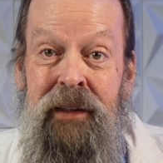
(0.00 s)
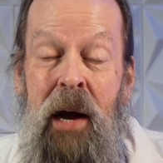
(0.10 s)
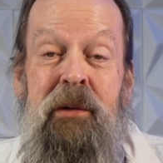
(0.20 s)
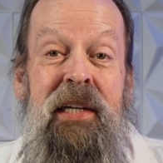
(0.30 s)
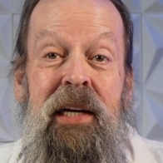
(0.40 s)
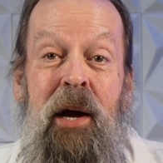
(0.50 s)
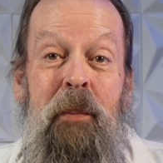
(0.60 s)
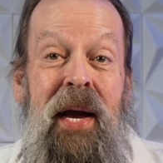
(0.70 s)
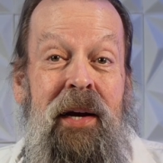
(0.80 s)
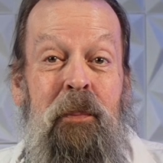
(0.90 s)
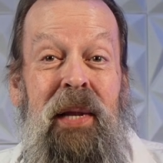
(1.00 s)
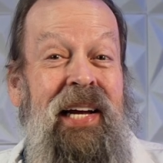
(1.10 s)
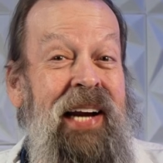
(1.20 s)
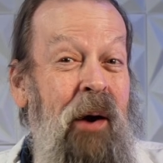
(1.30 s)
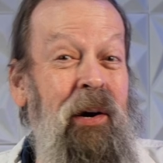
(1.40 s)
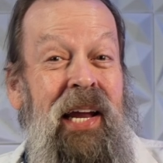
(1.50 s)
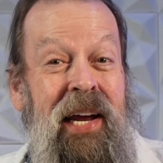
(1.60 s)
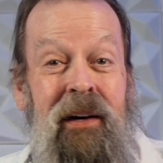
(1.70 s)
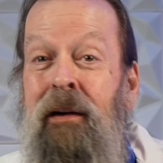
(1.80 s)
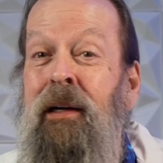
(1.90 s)
I was going to come back up like an hour
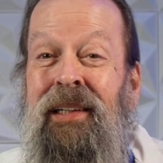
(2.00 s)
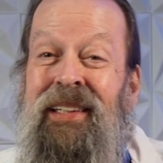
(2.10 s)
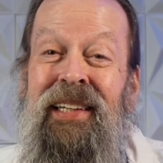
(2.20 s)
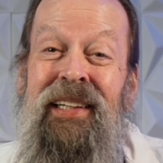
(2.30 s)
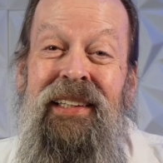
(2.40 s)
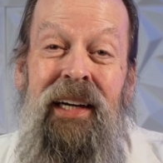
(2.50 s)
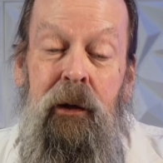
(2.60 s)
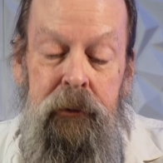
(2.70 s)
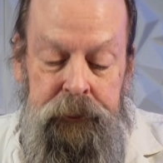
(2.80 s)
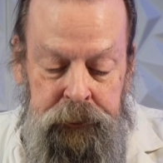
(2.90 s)
later. Yeah, no.